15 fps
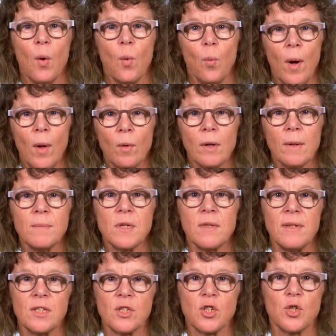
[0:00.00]
Welcome to
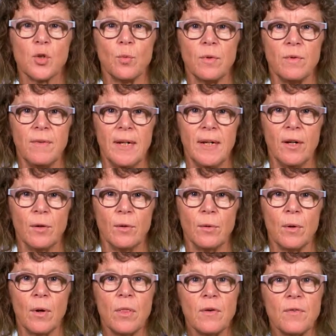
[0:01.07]
this short video,
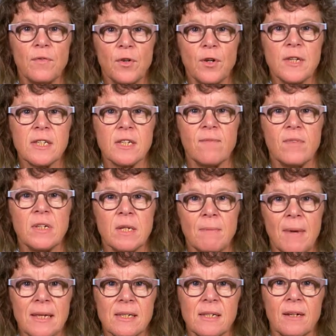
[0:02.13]
the first in the
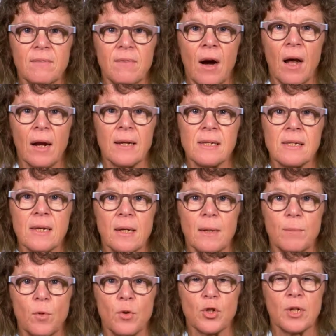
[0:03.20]
Domestic Violence and
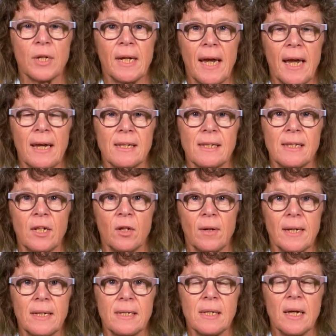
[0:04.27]
Abortion Care
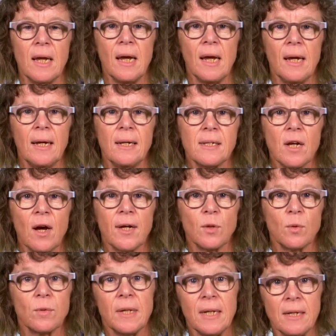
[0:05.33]
series,
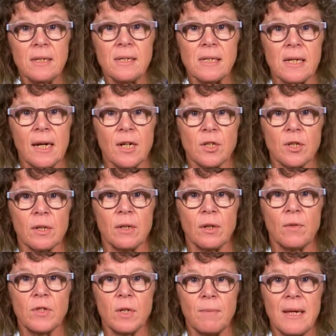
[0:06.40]
entitled The Intersection
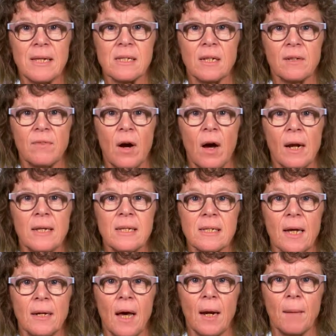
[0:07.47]
of Domestic Violence
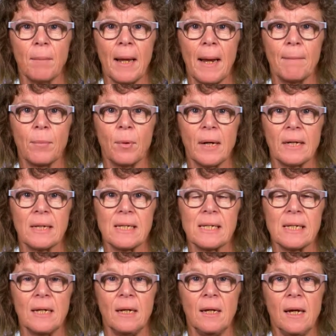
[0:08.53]
and Unplanned
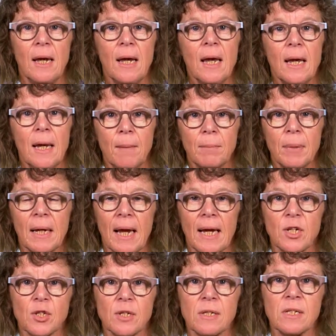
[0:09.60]
Pregnancy,
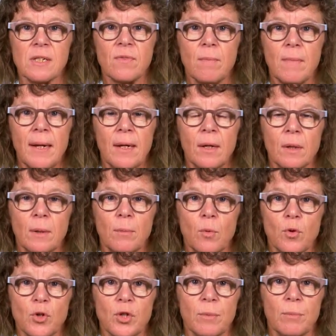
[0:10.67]
Implications for Medical
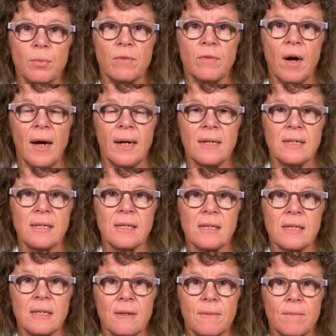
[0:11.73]
Abortion Providers.